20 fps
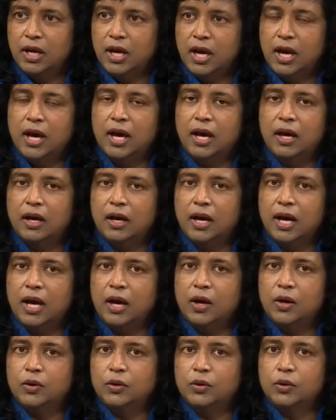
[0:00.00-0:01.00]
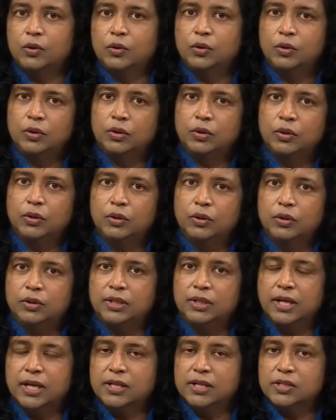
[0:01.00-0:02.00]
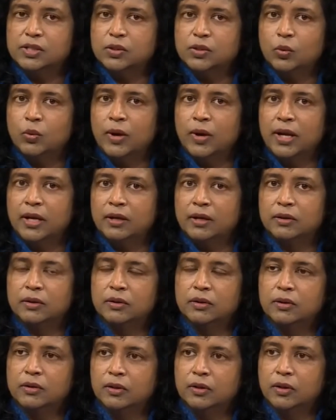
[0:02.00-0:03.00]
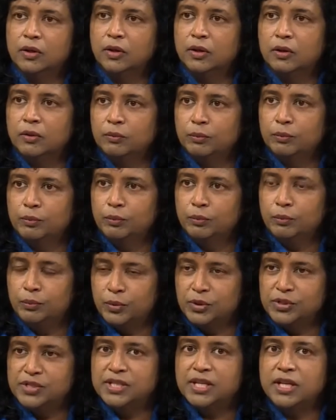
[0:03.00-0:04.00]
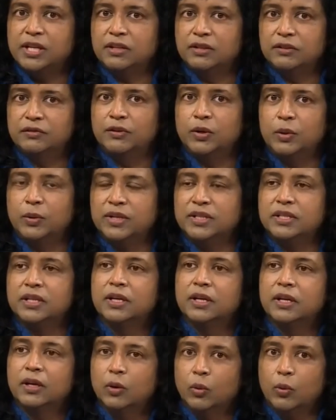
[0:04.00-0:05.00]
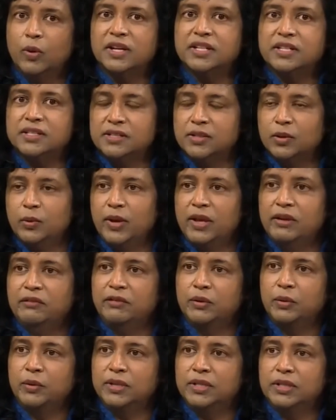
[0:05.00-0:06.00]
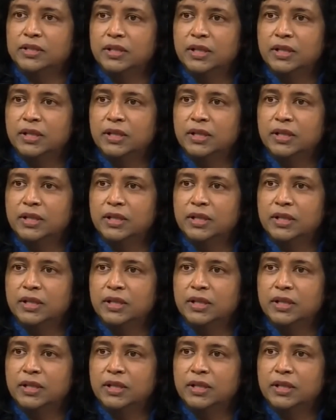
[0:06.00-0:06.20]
How does one proceed forward? What is the way forward?